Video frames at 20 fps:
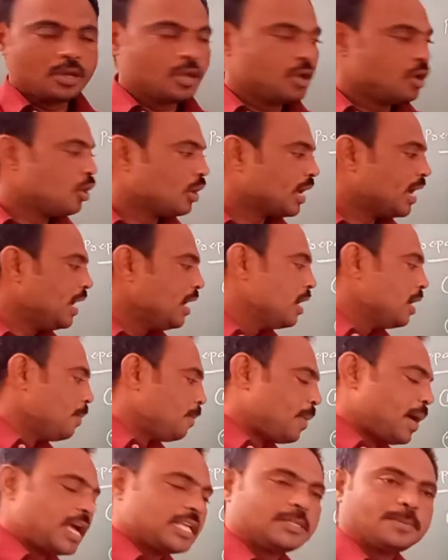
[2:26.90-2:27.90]
Okay,
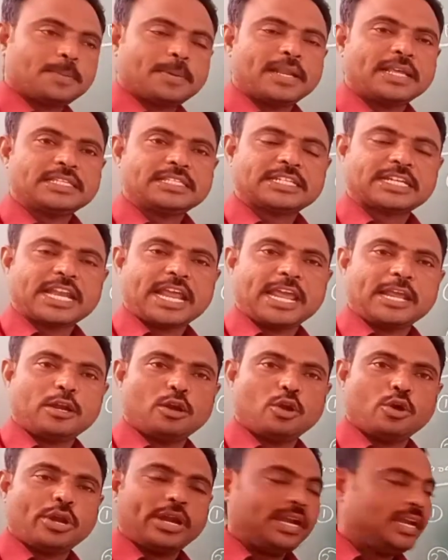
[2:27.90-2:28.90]
phosphorus
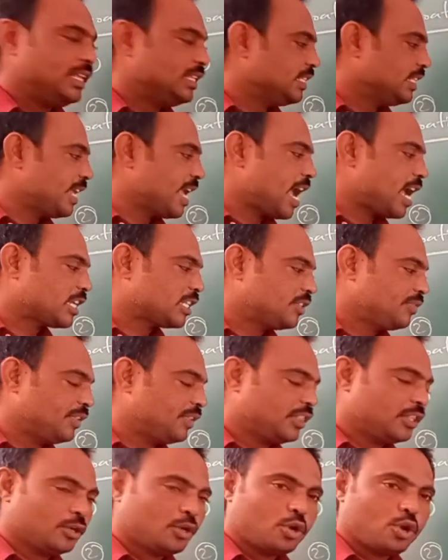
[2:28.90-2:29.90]
trichloride is reacts
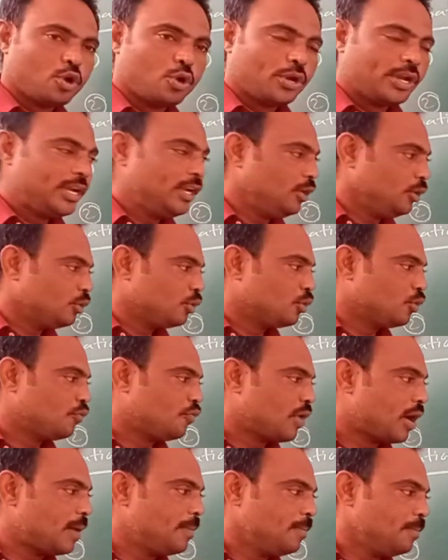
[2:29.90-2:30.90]
with chlorine to
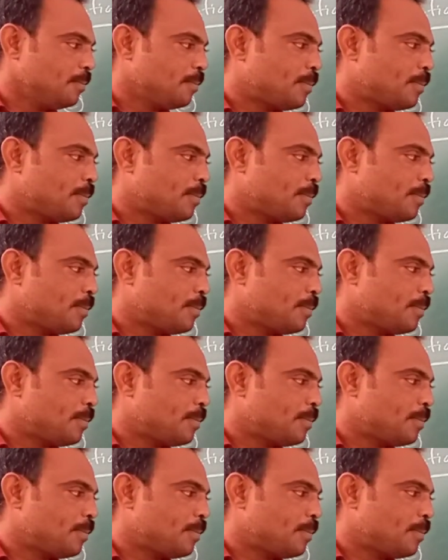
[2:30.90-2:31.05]
form